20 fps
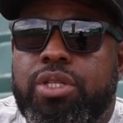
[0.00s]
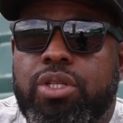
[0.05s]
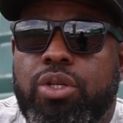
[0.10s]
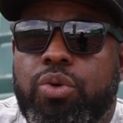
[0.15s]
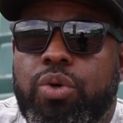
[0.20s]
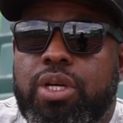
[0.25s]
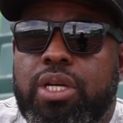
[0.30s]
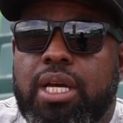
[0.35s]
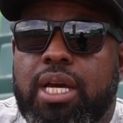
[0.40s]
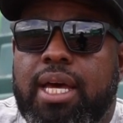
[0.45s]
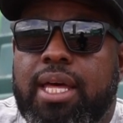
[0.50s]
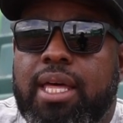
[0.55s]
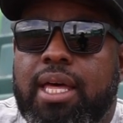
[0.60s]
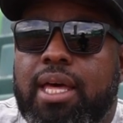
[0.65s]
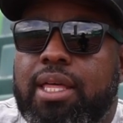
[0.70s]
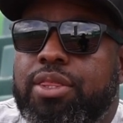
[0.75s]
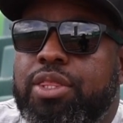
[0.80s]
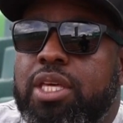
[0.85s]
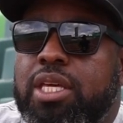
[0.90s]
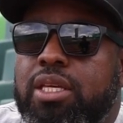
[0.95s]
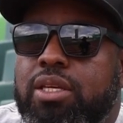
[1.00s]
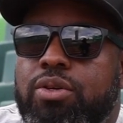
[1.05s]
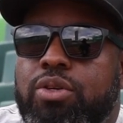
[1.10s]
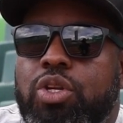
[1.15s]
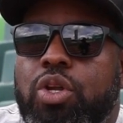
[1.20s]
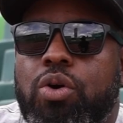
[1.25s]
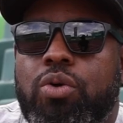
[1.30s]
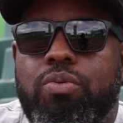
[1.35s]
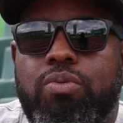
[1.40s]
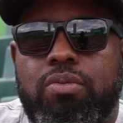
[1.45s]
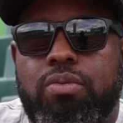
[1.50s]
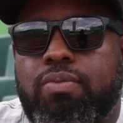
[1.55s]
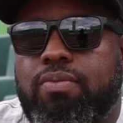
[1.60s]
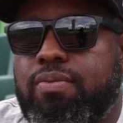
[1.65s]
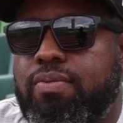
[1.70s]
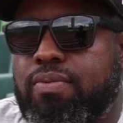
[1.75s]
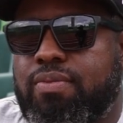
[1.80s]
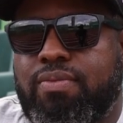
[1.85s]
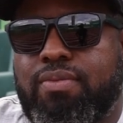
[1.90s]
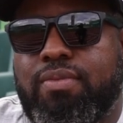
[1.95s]
disagree. I think mm. you know
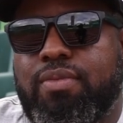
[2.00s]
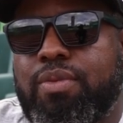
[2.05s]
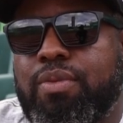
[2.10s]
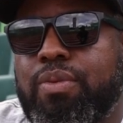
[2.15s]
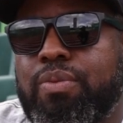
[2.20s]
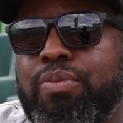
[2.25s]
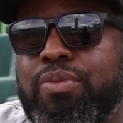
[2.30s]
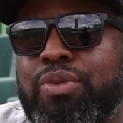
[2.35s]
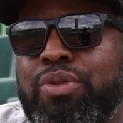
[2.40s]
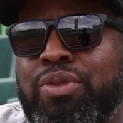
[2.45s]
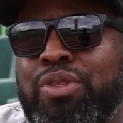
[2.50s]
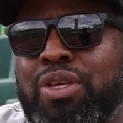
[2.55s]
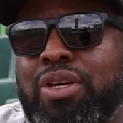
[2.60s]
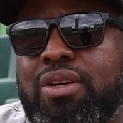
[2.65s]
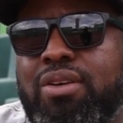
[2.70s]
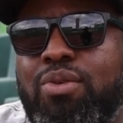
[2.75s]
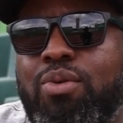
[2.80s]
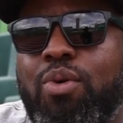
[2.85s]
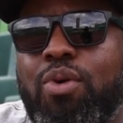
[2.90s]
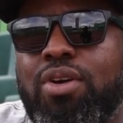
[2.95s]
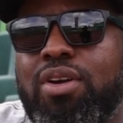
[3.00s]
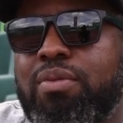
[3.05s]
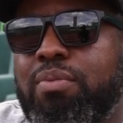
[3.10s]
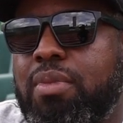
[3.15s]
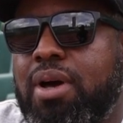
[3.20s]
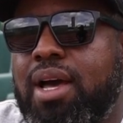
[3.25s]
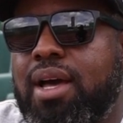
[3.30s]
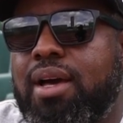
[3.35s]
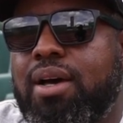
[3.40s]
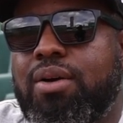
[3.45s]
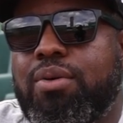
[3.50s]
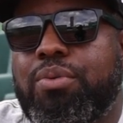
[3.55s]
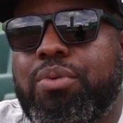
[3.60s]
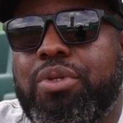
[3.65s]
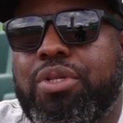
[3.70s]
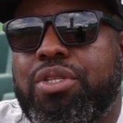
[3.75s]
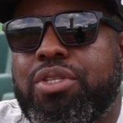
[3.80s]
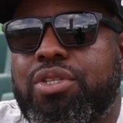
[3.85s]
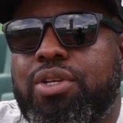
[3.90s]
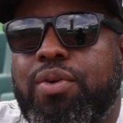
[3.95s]
the quarter mile
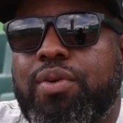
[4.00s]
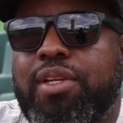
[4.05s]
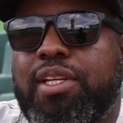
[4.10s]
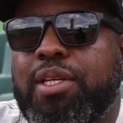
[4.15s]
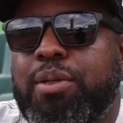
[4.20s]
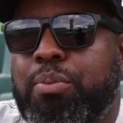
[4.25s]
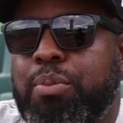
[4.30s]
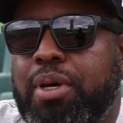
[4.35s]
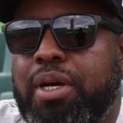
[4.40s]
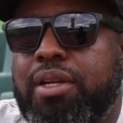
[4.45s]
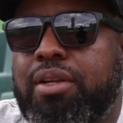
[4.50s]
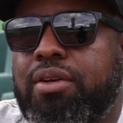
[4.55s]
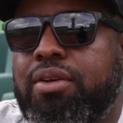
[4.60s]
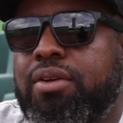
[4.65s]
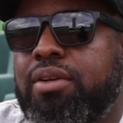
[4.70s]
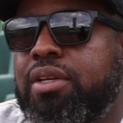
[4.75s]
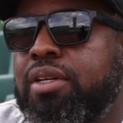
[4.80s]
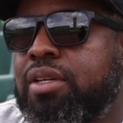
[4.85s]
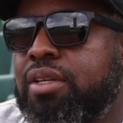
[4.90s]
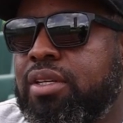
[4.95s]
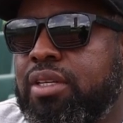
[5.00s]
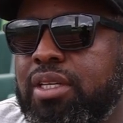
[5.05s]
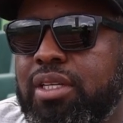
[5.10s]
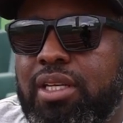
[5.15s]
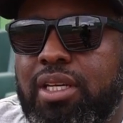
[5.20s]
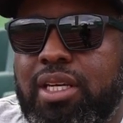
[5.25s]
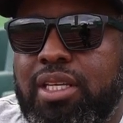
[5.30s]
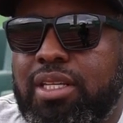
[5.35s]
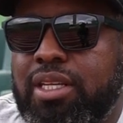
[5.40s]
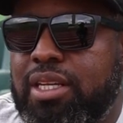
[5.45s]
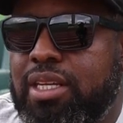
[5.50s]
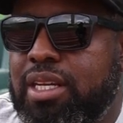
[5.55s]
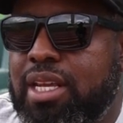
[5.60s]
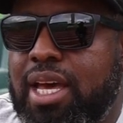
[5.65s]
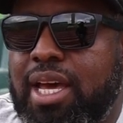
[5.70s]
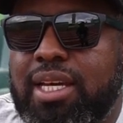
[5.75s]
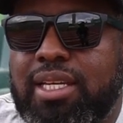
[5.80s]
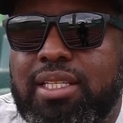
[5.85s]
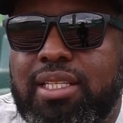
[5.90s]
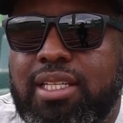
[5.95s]
was certainly better in the
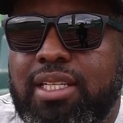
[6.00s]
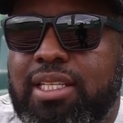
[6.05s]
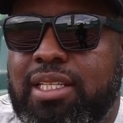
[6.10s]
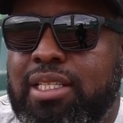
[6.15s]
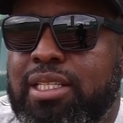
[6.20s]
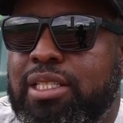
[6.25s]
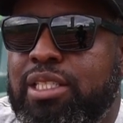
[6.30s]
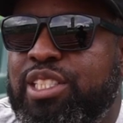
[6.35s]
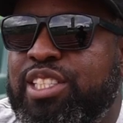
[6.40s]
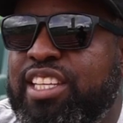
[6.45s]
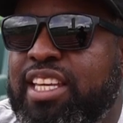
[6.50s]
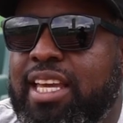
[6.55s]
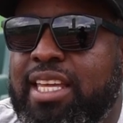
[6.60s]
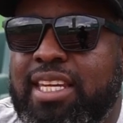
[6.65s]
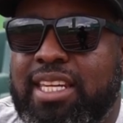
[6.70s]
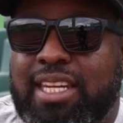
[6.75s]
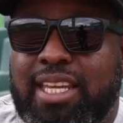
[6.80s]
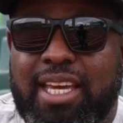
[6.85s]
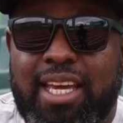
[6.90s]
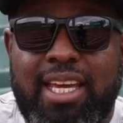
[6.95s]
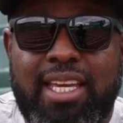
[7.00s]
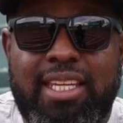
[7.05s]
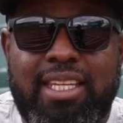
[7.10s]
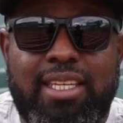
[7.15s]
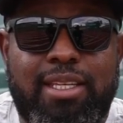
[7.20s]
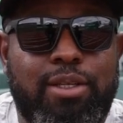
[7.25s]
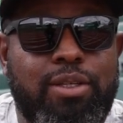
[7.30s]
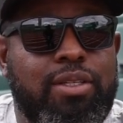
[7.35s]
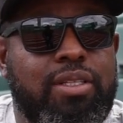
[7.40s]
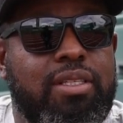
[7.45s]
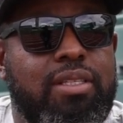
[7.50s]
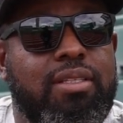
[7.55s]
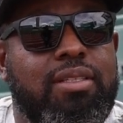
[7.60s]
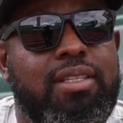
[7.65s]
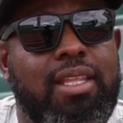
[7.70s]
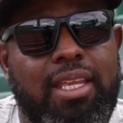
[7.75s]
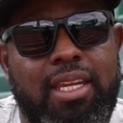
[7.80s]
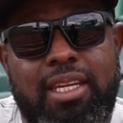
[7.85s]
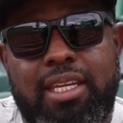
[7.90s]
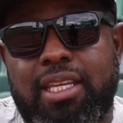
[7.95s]
90s and in the 80s
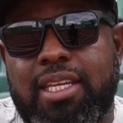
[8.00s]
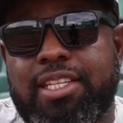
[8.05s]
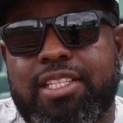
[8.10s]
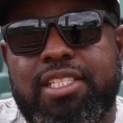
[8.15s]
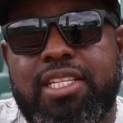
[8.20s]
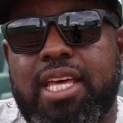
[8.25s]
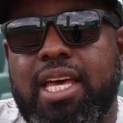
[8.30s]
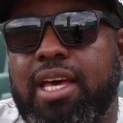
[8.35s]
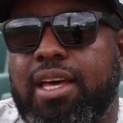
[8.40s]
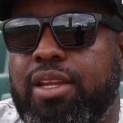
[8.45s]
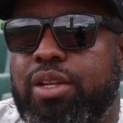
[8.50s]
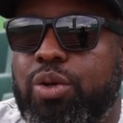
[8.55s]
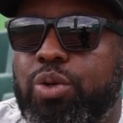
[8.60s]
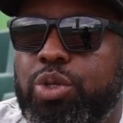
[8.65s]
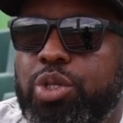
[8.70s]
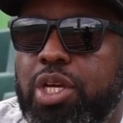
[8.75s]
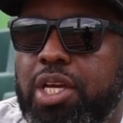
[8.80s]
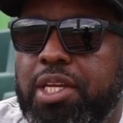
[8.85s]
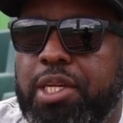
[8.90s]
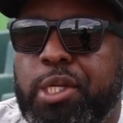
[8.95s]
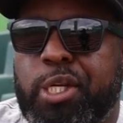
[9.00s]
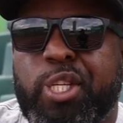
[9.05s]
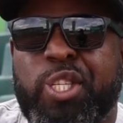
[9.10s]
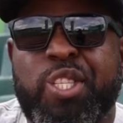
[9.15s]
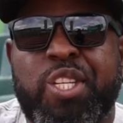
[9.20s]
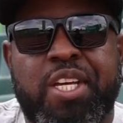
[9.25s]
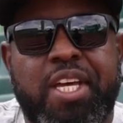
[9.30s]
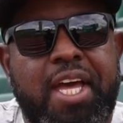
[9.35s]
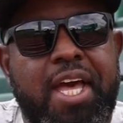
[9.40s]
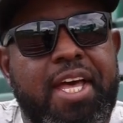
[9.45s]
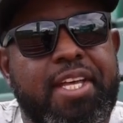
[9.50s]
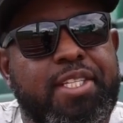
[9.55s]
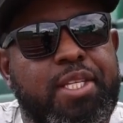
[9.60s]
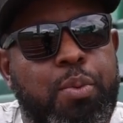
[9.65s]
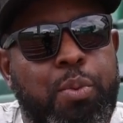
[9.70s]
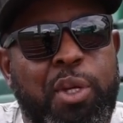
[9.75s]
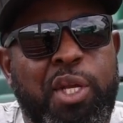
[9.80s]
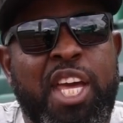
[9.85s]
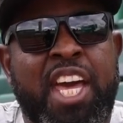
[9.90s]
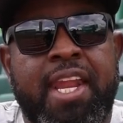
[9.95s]
than it is now. No shade against the guys
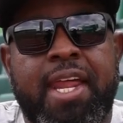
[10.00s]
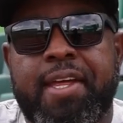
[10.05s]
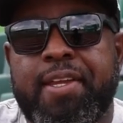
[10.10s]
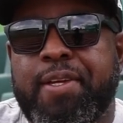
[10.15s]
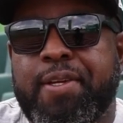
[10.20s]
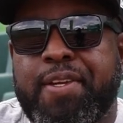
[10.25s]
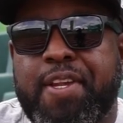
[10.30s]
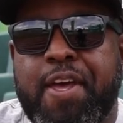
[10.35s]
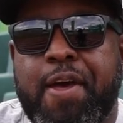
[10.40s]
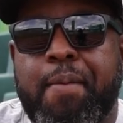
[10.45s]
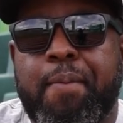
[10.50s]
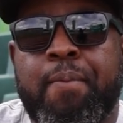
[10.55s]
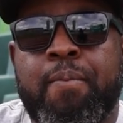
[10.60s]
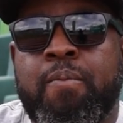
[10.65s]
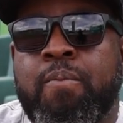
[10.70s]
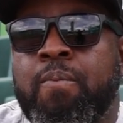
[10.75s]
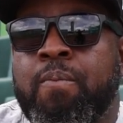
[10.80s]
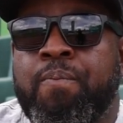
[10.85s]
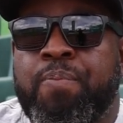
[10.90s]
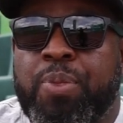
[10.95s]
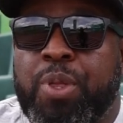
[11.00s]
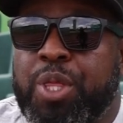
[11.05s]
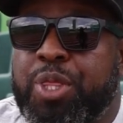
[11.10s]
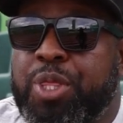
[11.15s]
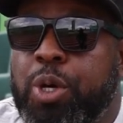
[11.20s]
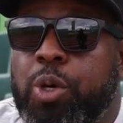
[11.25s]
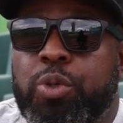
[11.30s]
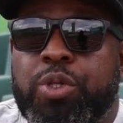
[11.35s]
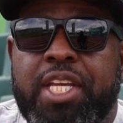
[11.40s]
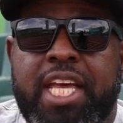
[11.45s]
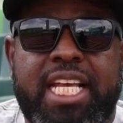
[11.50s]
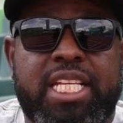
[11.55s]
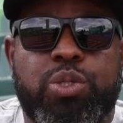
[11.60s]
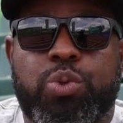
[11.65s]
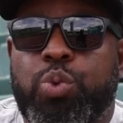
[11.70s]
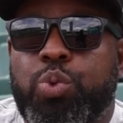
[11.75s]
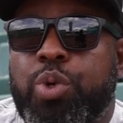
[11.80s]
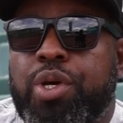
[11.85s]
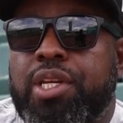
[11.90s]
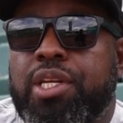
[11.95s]
that we got out here now. But those cats
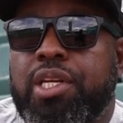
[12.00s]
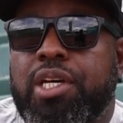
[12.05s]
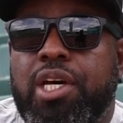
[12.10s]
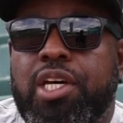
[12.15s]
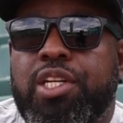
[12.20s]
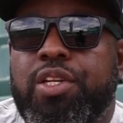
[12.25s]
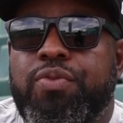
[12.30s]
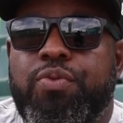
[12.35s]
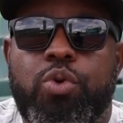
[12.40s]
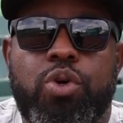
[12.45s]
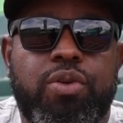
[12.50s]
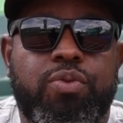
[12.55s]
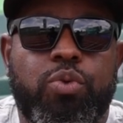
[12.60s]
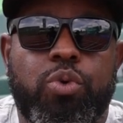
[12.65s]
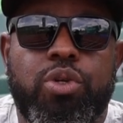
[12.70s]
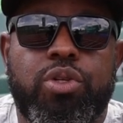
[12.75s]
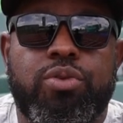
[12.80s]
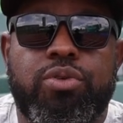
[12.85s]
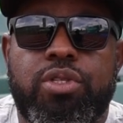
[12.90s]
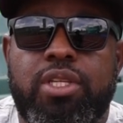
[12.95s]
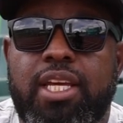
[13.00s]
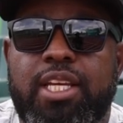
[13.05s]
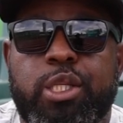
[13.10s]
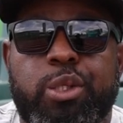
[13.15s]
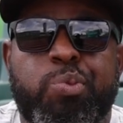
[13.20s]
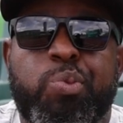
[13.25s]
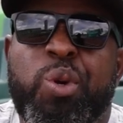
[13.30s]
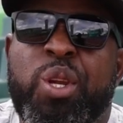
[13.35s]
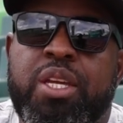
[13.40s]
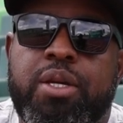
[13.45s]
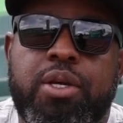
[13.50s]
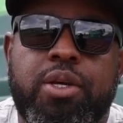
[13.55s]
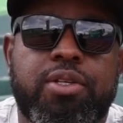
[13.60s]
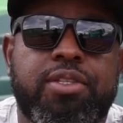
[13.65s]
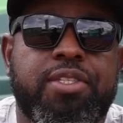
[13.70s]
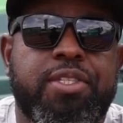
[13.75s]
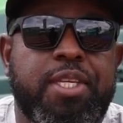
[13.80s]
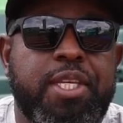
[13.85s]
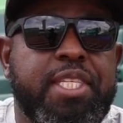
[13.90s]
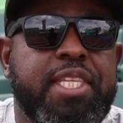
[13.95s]
were running under 44 seconds pretty
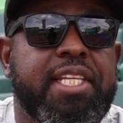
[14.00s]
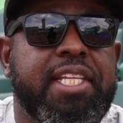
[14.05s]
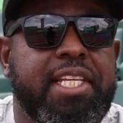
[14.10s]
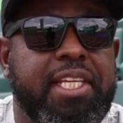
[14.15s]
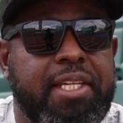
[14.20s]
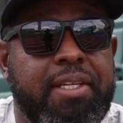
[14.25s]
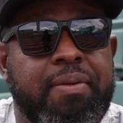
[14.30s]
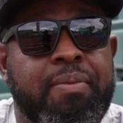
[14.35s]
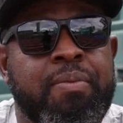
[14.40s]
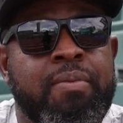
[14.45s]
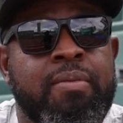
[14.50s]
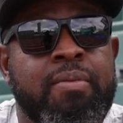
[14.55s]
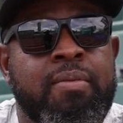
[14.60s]
consistently. Yeah.